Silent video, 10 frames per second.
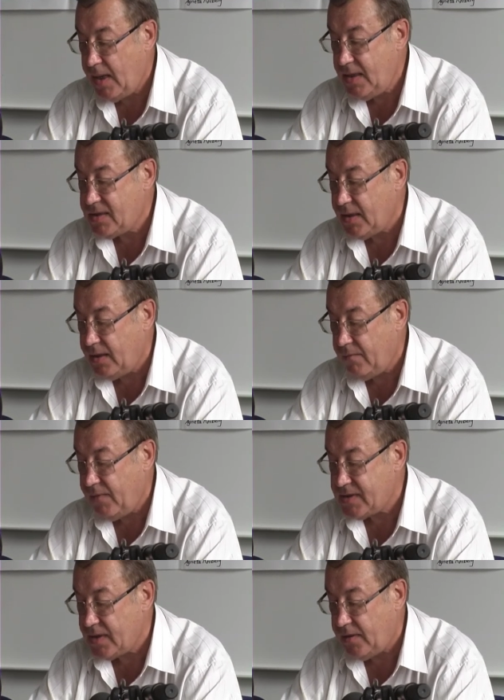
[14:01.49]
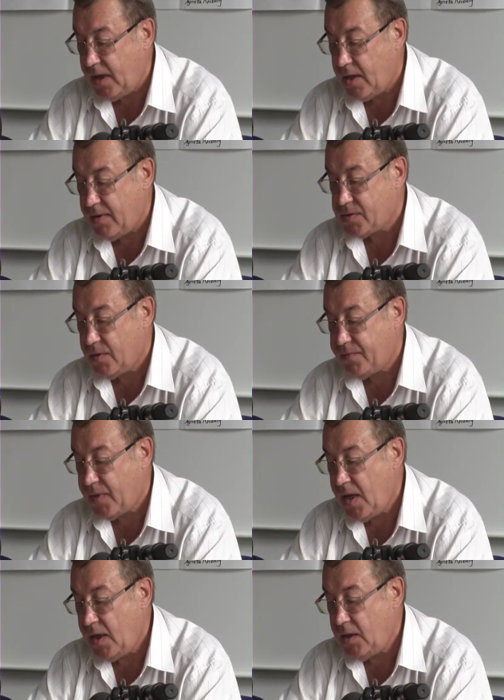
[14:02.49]
eastern and western areas of
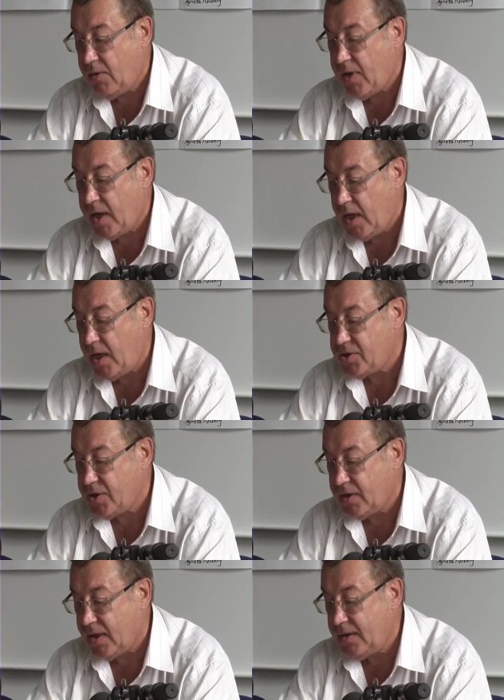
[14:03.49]
Eurasian